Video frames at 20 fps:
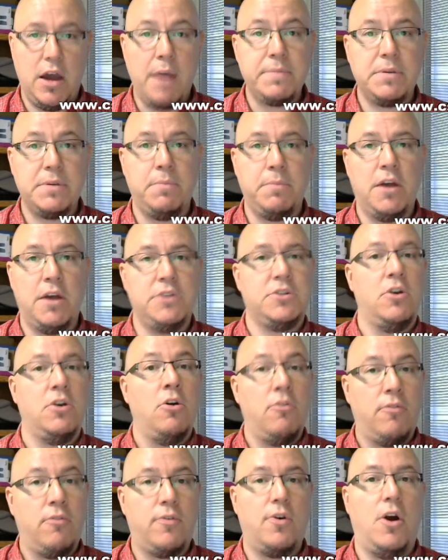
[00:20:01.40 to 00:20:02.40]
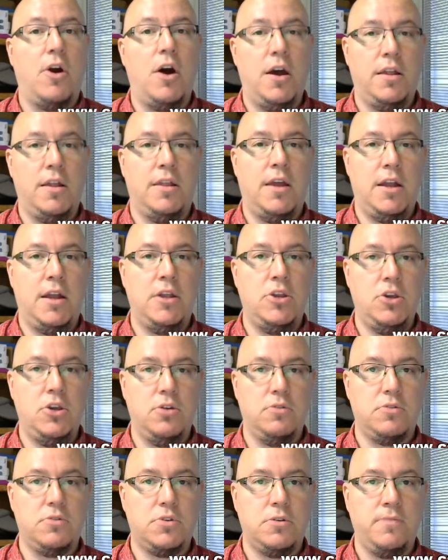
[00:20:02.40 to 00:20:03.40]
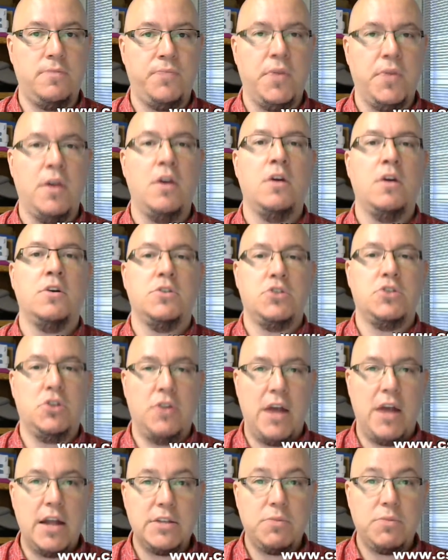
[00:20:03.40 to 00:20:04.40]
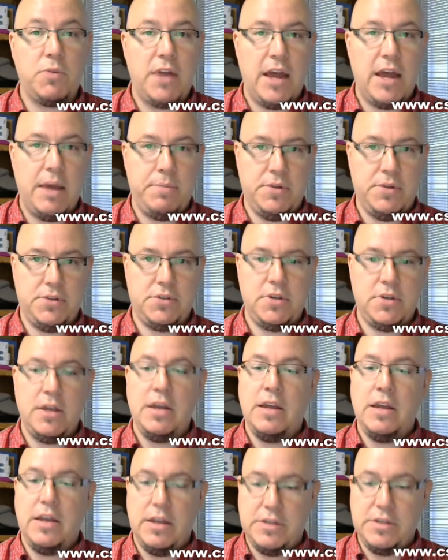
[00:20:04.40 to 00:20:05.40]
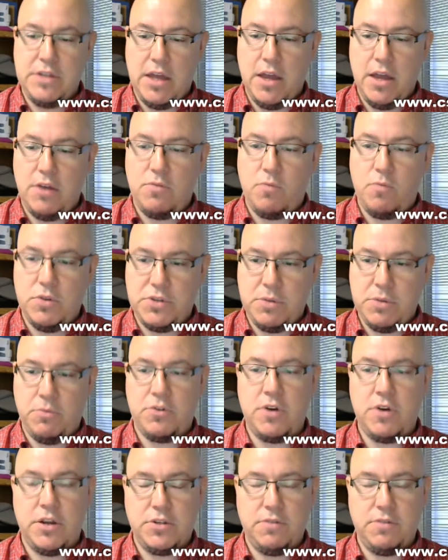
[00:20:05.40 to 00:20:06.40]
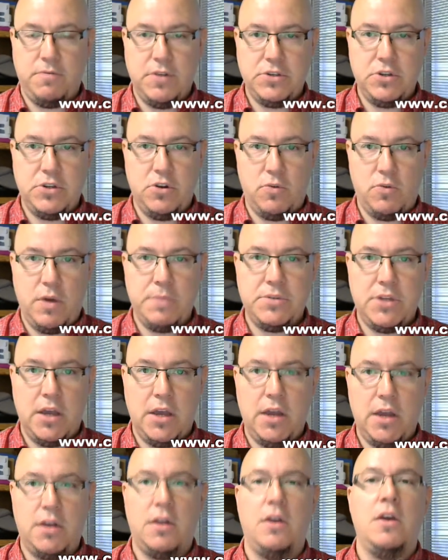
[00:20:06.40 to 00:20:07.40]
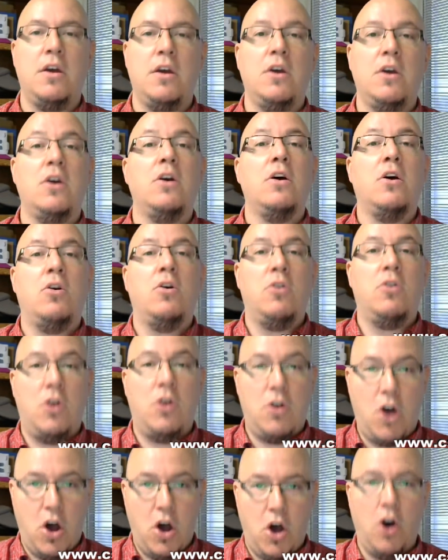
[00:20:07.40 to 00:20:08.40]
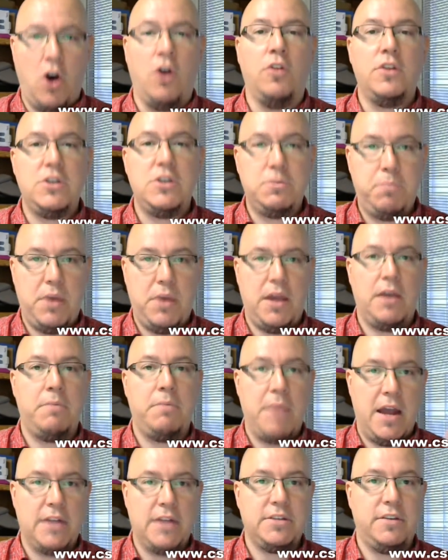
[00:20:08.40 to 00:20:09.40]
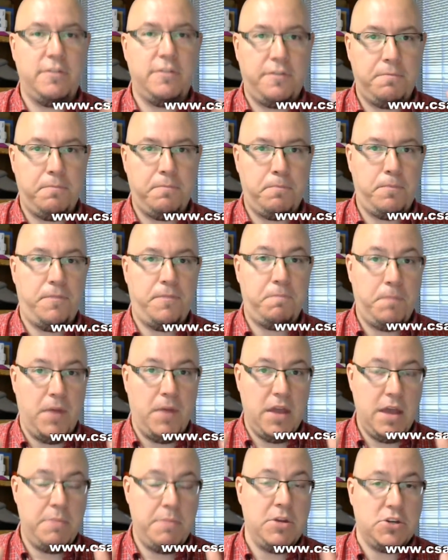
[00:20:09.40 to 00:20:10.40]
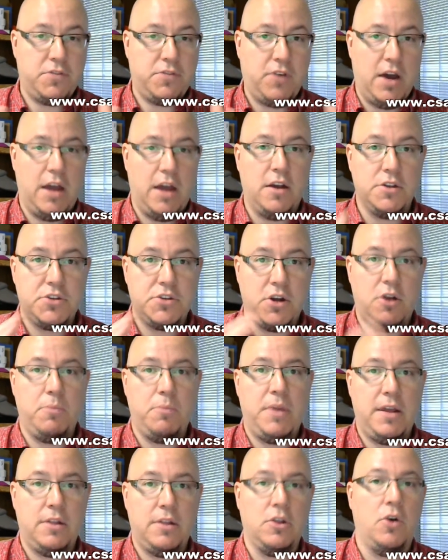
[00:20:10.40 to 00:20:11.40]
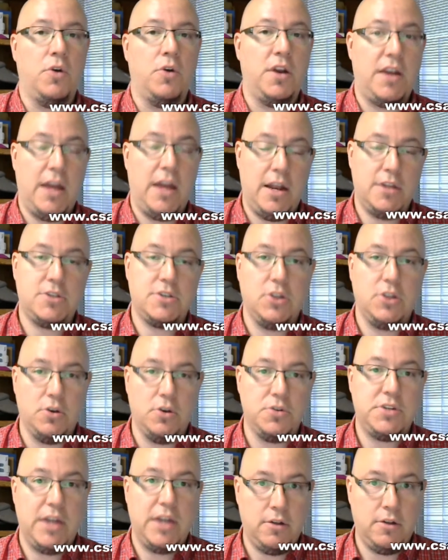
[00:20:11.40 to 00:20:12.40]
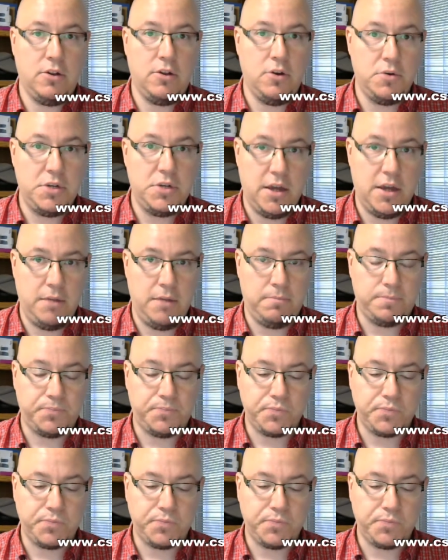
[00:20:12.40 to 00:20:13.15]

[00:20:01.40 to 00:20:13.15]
optimized for online use. So that's what happens, is that when someone tries to visit your website, all these big, massive image files are being loaded and it slows down load time.